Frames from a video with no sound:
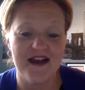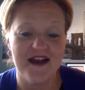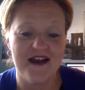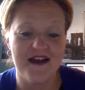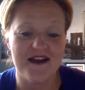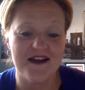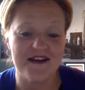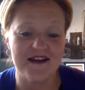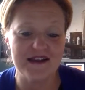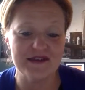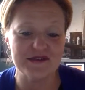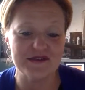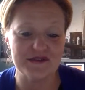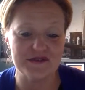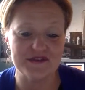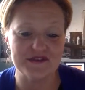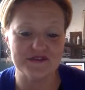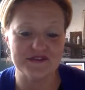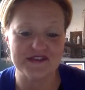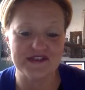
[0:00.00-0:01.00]
He was
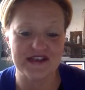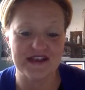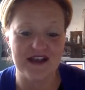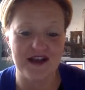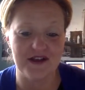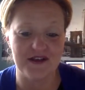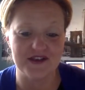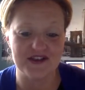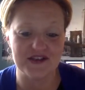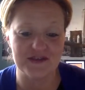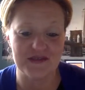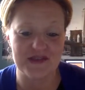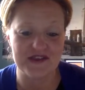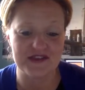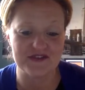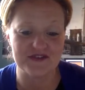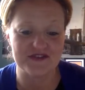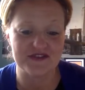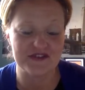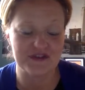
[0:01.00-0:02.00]
also a psychology
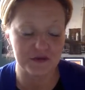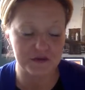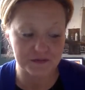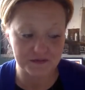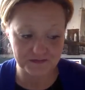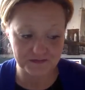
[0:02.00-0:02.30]
major, so